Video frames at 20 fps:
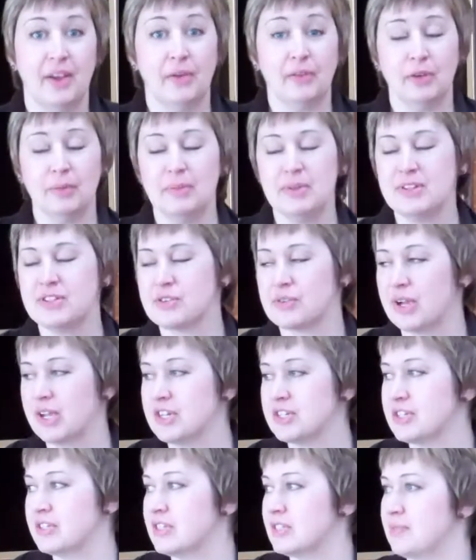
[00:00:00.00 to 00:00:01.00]
Coatroom and
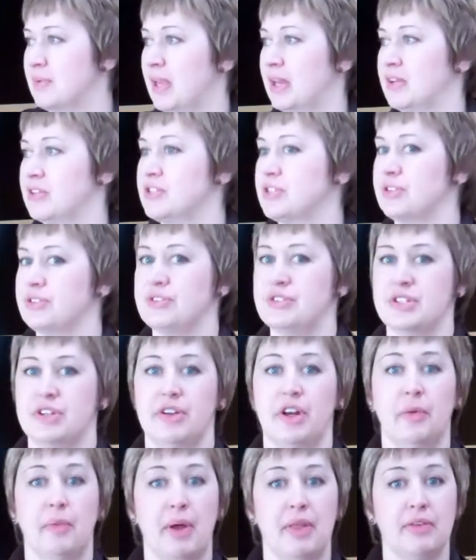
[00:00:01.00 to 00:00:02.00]
directions managers
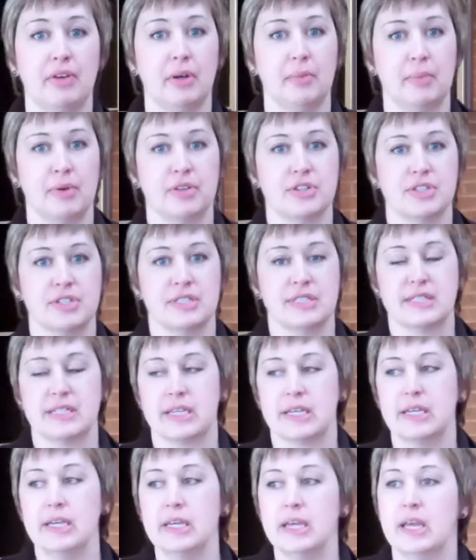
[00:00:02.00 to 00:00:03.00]
during a weather
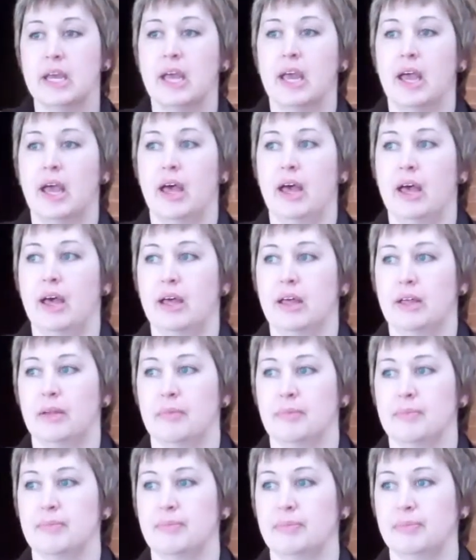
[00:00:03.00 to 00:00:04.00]
emergency.
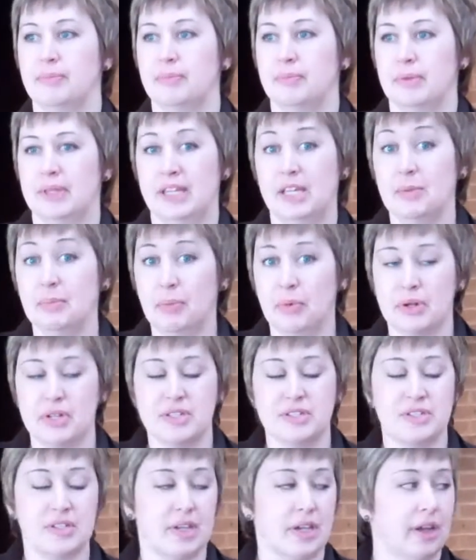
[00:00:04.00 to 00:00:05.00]
Key
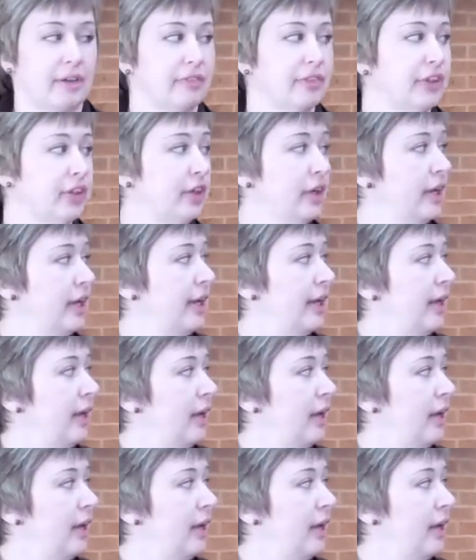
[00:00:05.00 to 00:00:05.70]
points to cover: